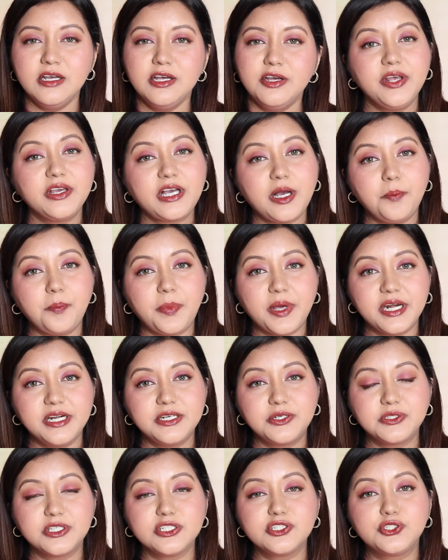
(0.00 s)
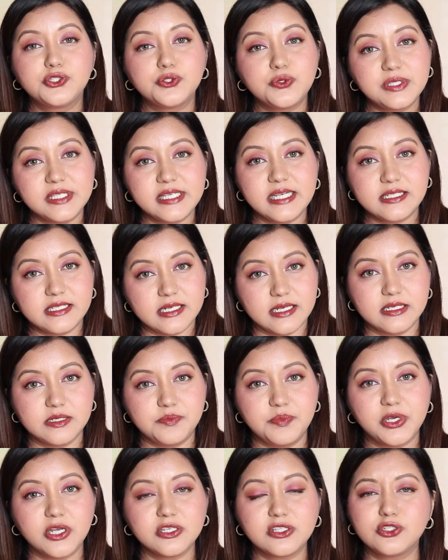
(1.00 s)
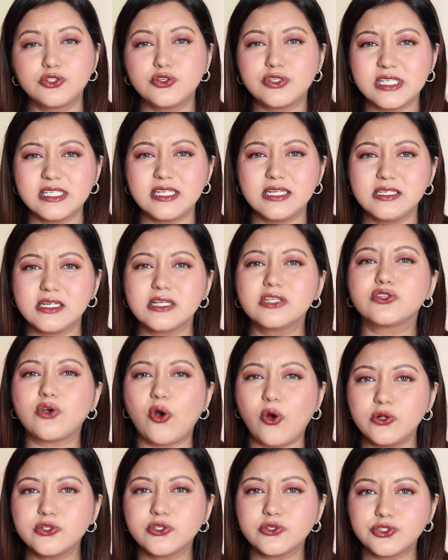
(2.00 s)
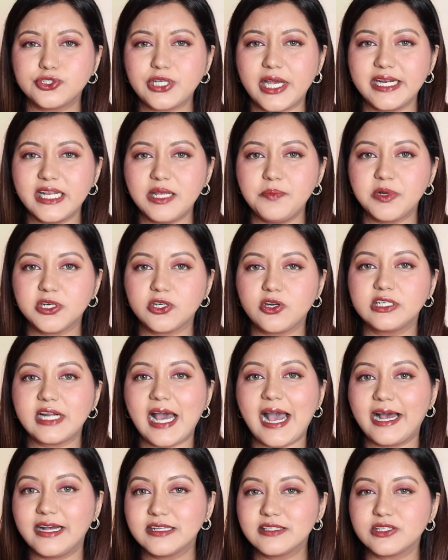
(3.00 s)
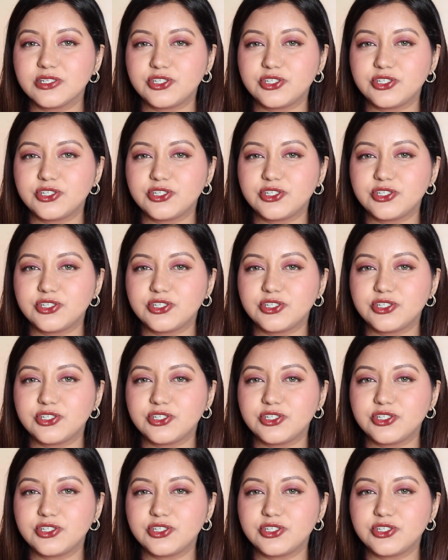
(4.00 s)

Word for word: when you compare it to the Juicy tint because the Juicy tint is also shiny but not as